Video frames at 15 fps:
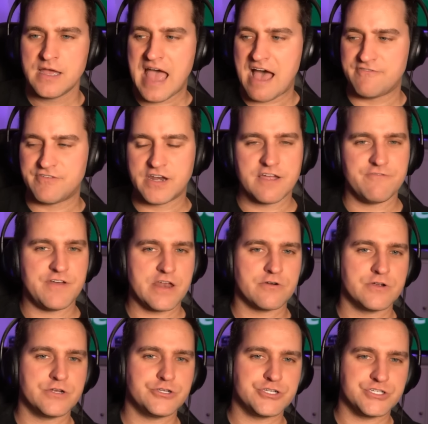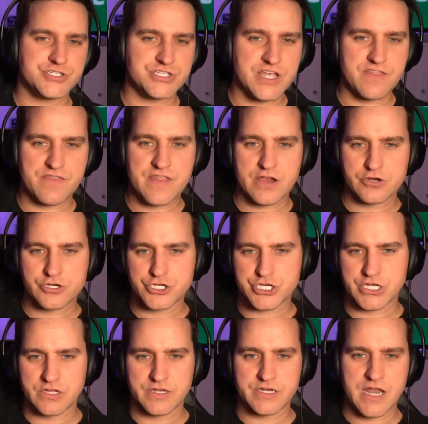Having a veteran just sitting there
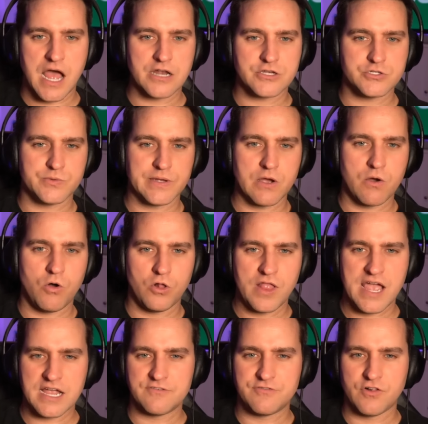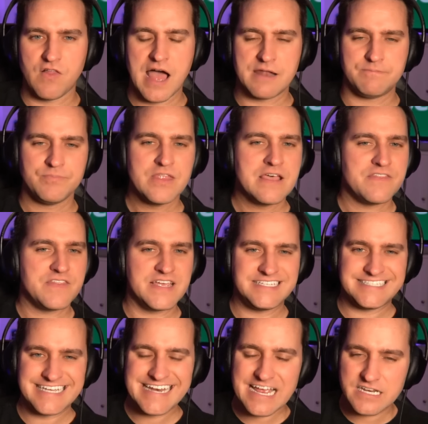chilling, not doing a whole heck of a lot. They
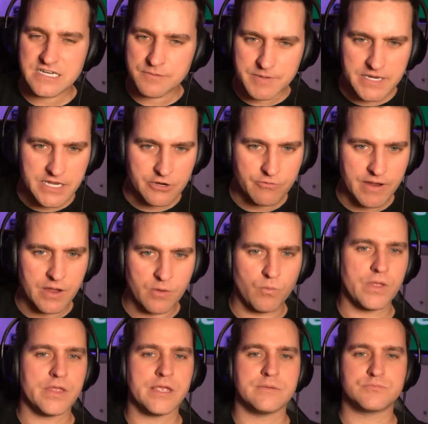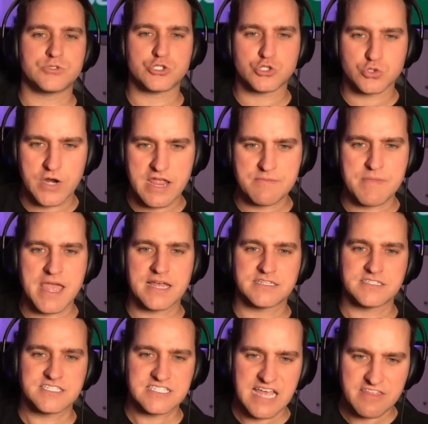did end up getting Grant Williams, Tre Mann,
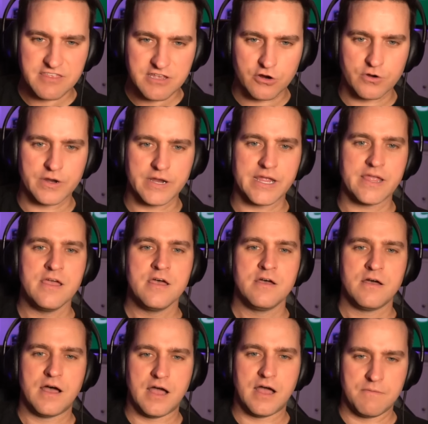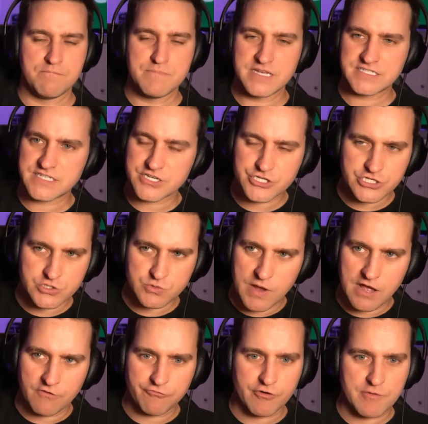Seth Curry, uh, Micic as
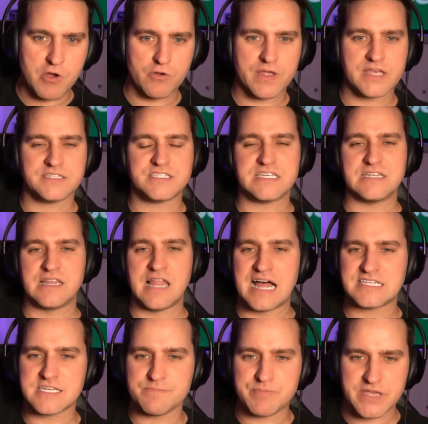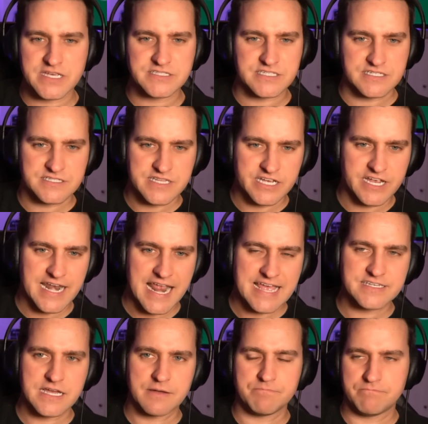well from OKC. Lots of pieces that could
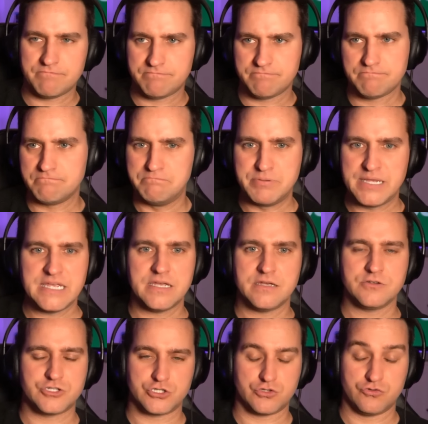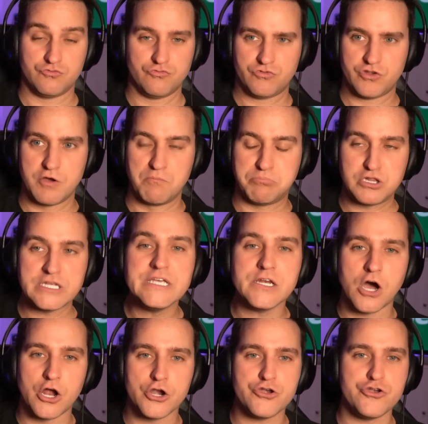end up being just complete
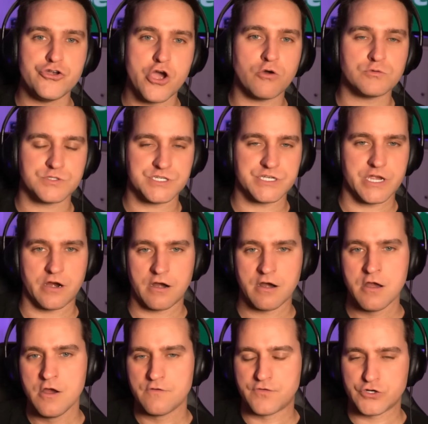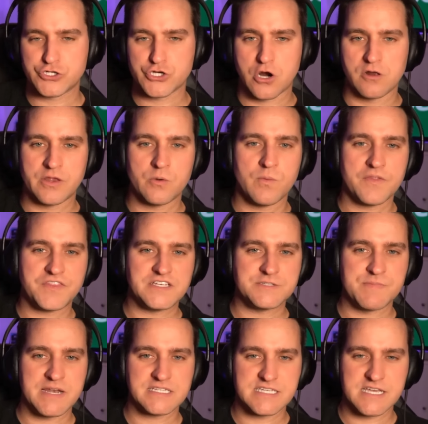unknowns here for Charlotte and what these
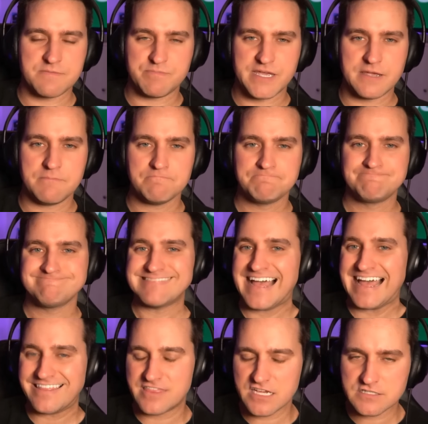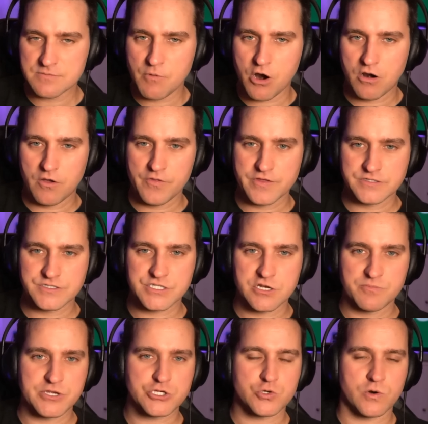minutes can be. I think tomorrow they'll still
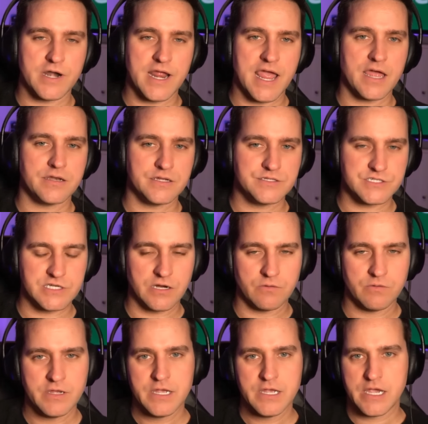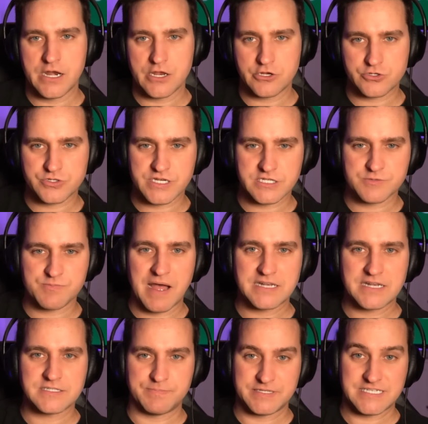be shorthanded. So an interesting spot
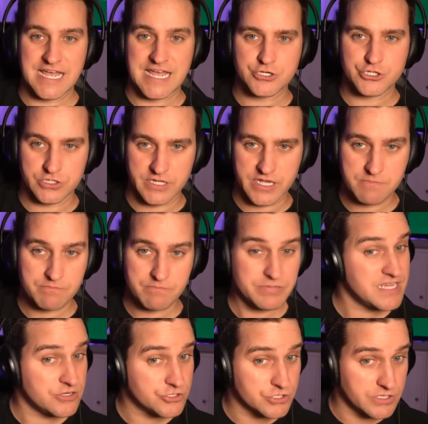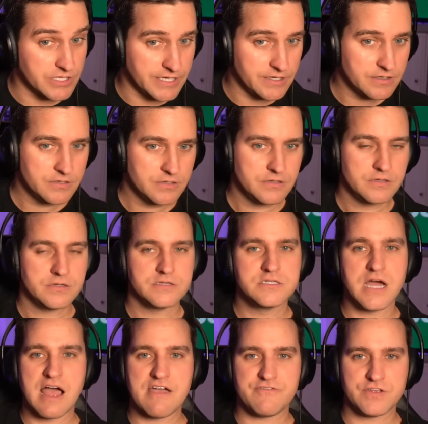to potentially, potentially
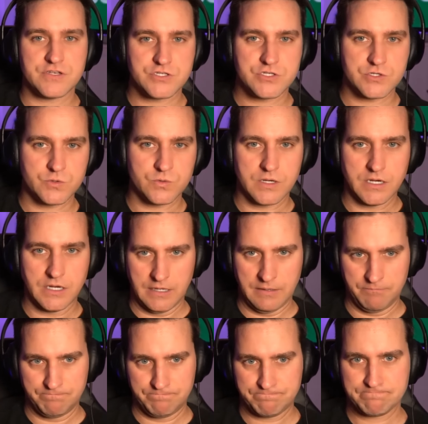dive into um,